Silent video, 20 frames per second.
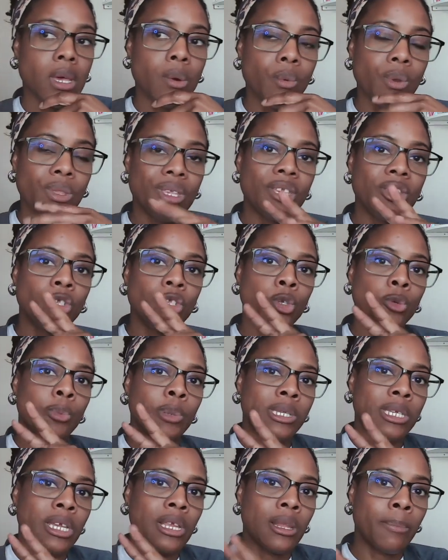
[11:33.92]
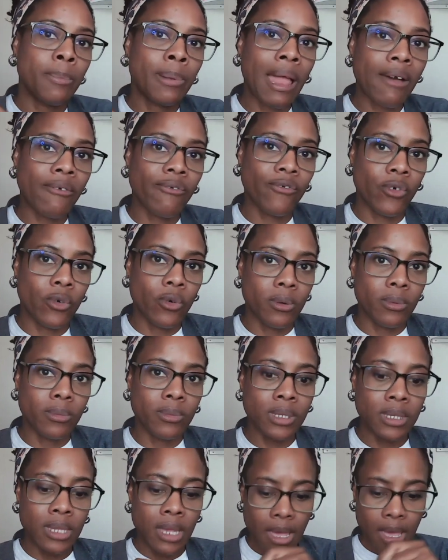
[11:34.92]
With these 2 particular
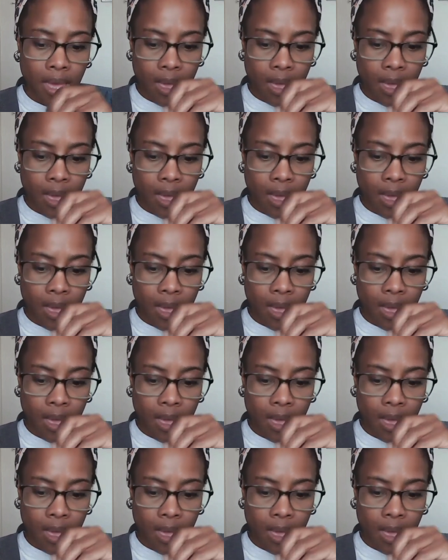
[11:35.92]
platforms,